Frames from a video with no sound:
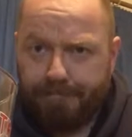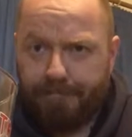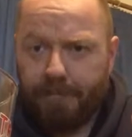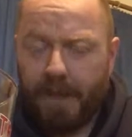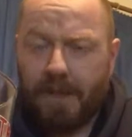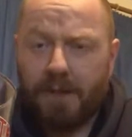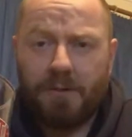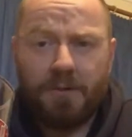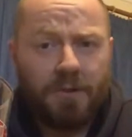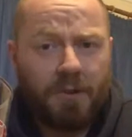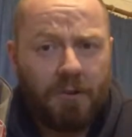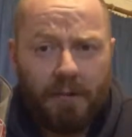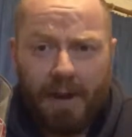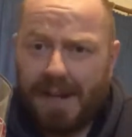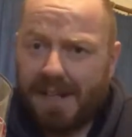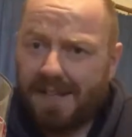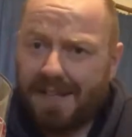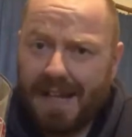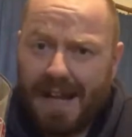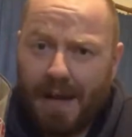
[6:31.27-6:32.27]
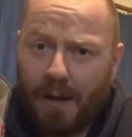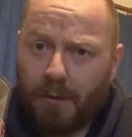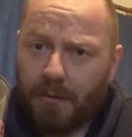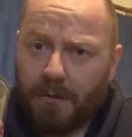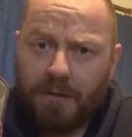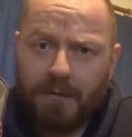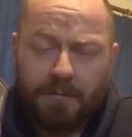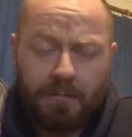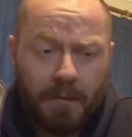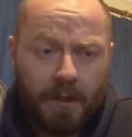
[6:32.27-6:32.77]
They do some great
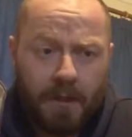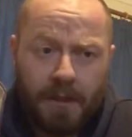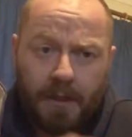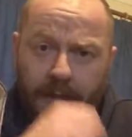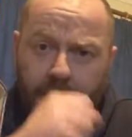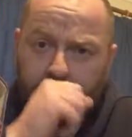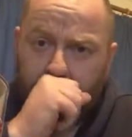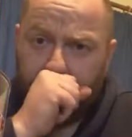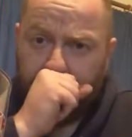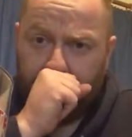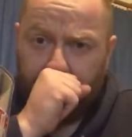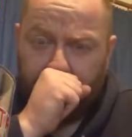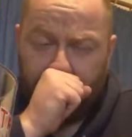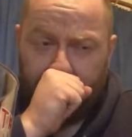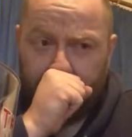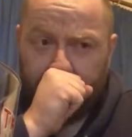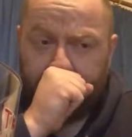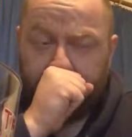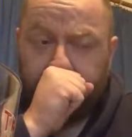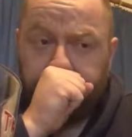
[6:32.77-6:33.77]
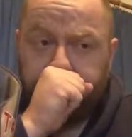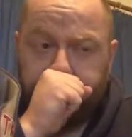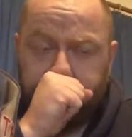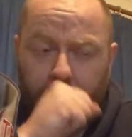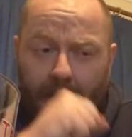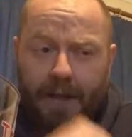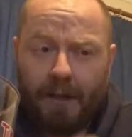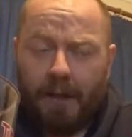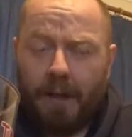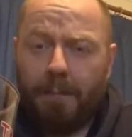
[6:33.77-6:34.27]
stouts. They've
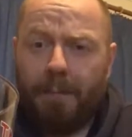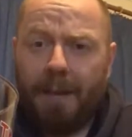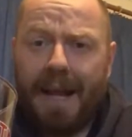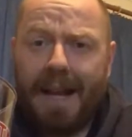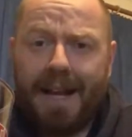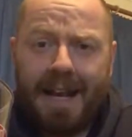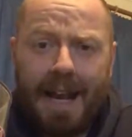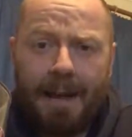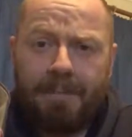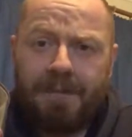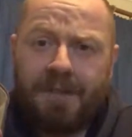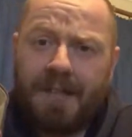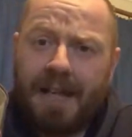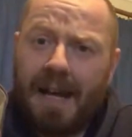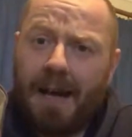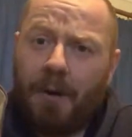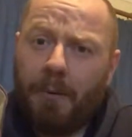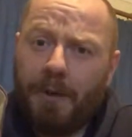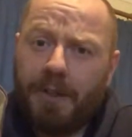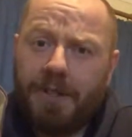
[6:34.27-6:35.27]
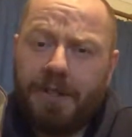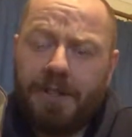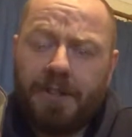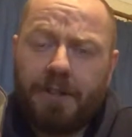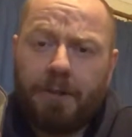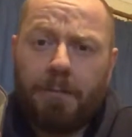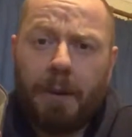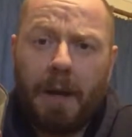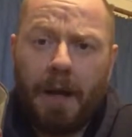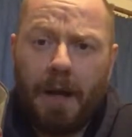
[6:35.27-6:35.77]
got a Black Cab Stout, which is
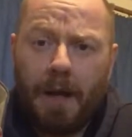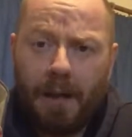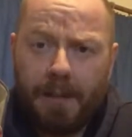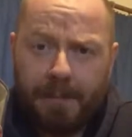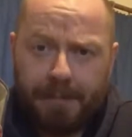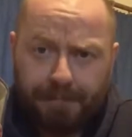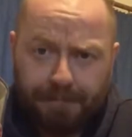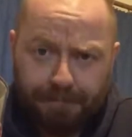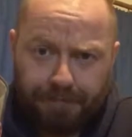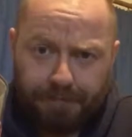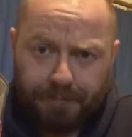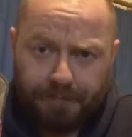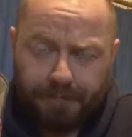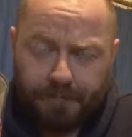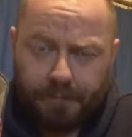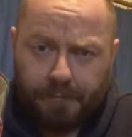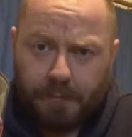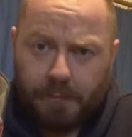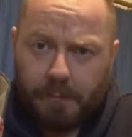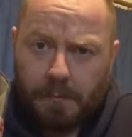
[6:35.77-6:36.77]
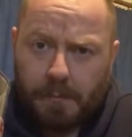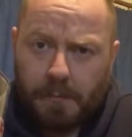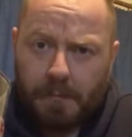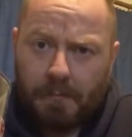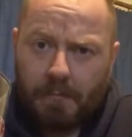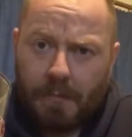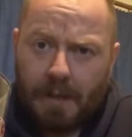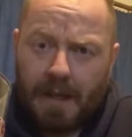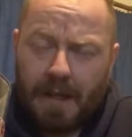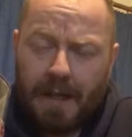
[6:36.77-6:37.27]
superb.
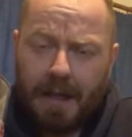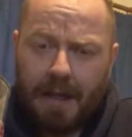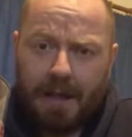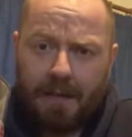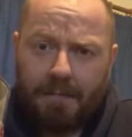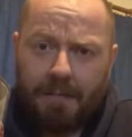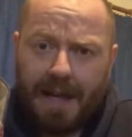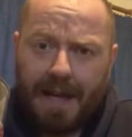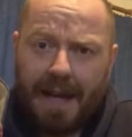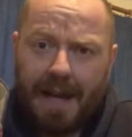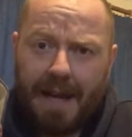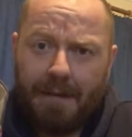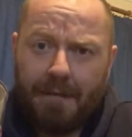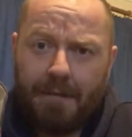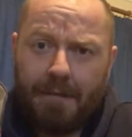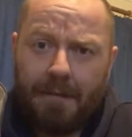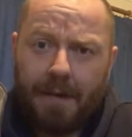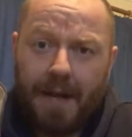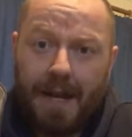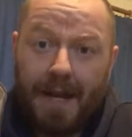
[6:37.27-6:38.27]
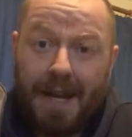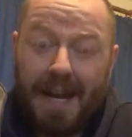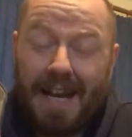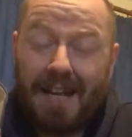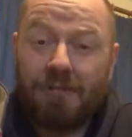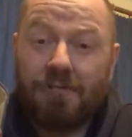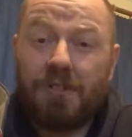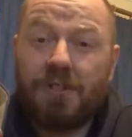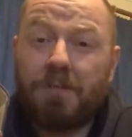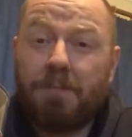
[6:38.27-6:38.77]
They have an
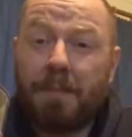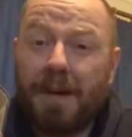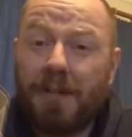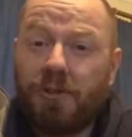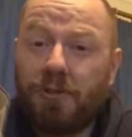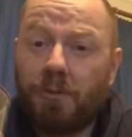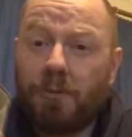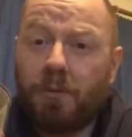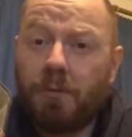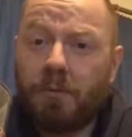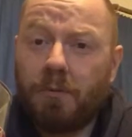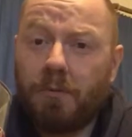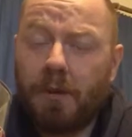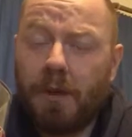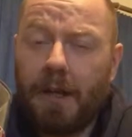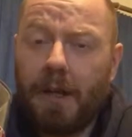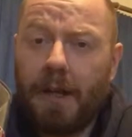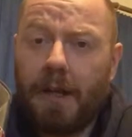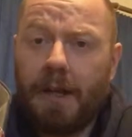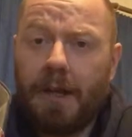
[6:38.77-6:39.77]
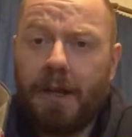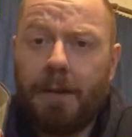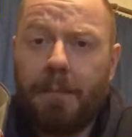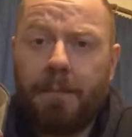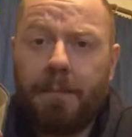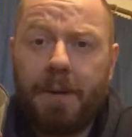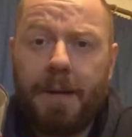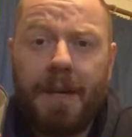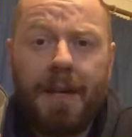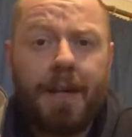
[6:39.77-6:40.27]
extra special
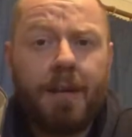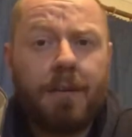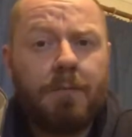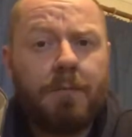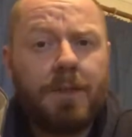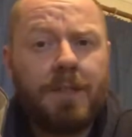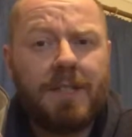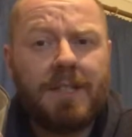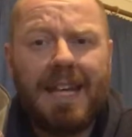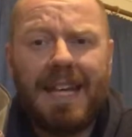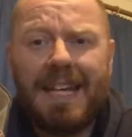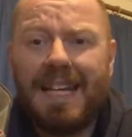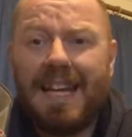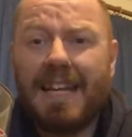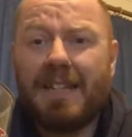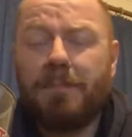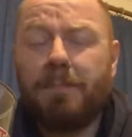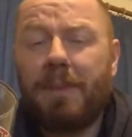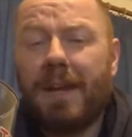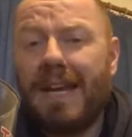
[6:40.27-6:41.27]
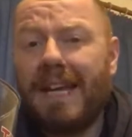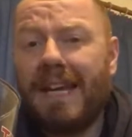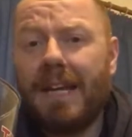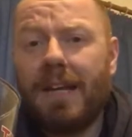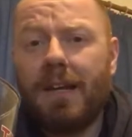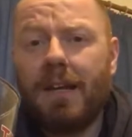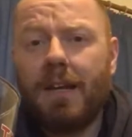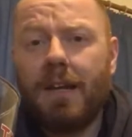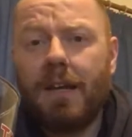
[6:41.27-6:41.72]
beer. This is ESB.